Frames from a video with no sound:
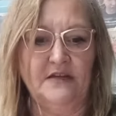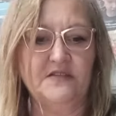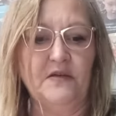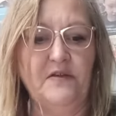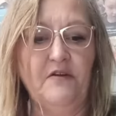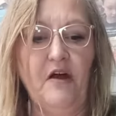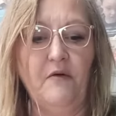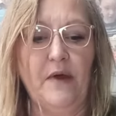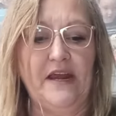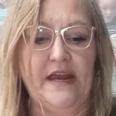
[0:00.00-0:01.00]
So they're
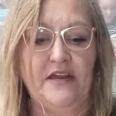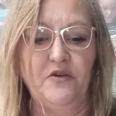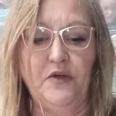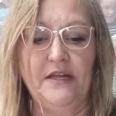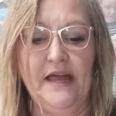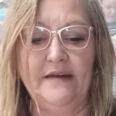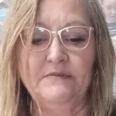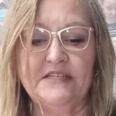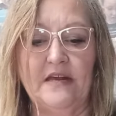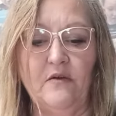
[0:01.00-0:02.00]
already, you can let
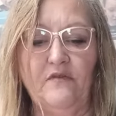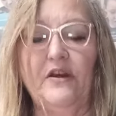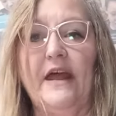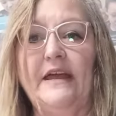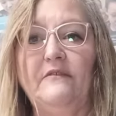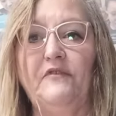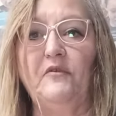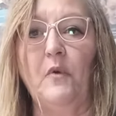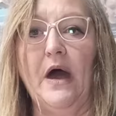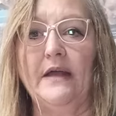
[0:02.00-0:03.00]
them set overnight if
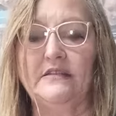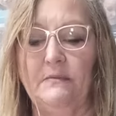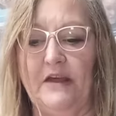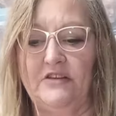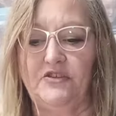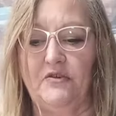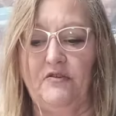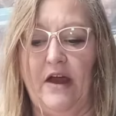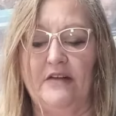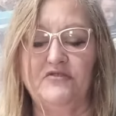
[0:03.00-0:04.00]
you want to make sure
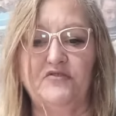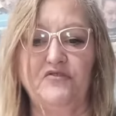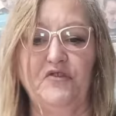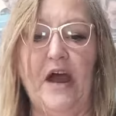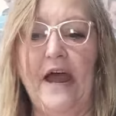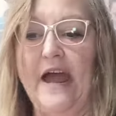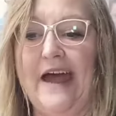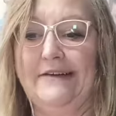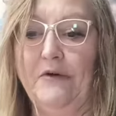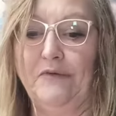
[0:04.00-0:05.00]
they're extra dry.
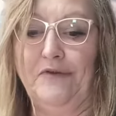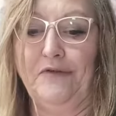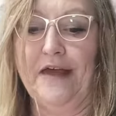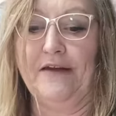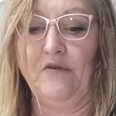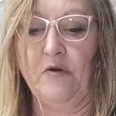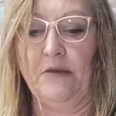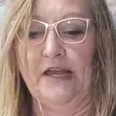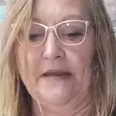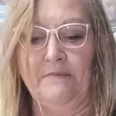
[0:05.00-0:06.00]
I don't do that
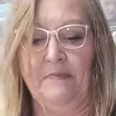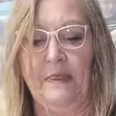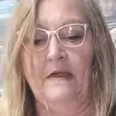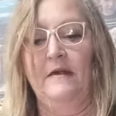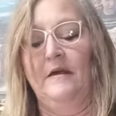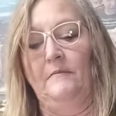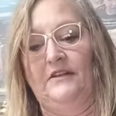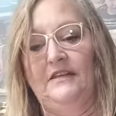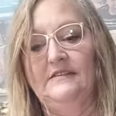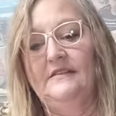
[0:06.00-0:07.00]
normally.
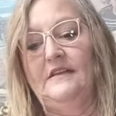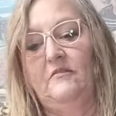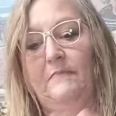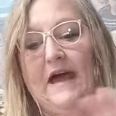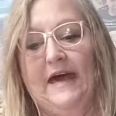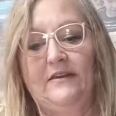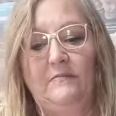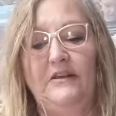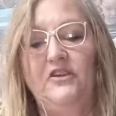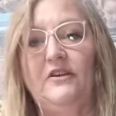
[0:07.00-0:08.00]
But this is our
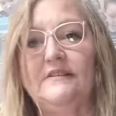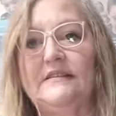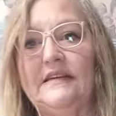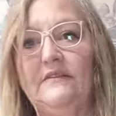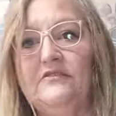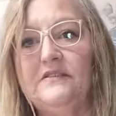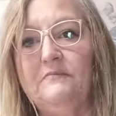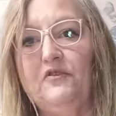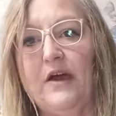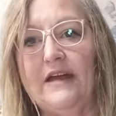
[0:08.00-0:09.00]
bottom, and you can see there's
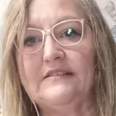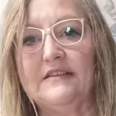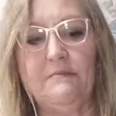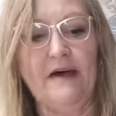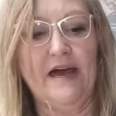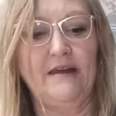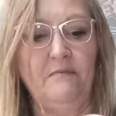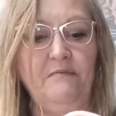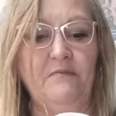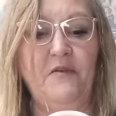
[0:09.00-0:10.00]
some cracks in the
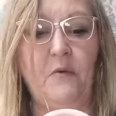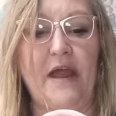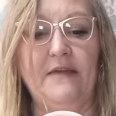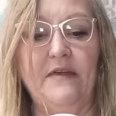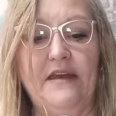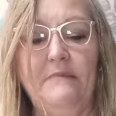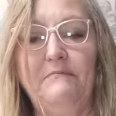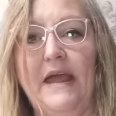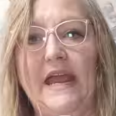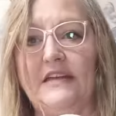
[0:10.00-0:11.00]
bottom the way that
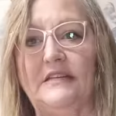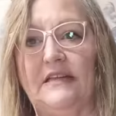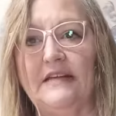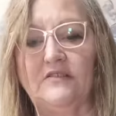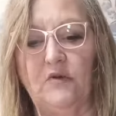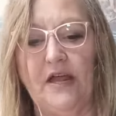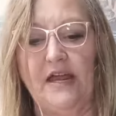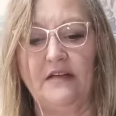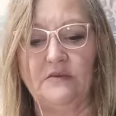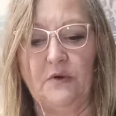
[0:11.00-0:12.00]
it baked, and that's
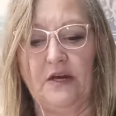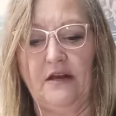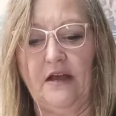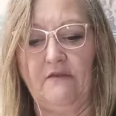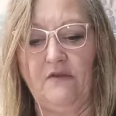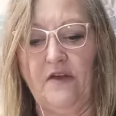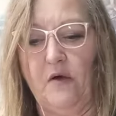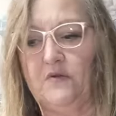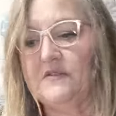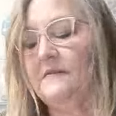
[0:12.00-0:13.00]
okay because we're going to cover
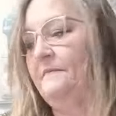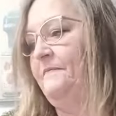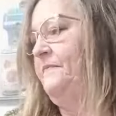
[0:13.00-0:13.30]
those.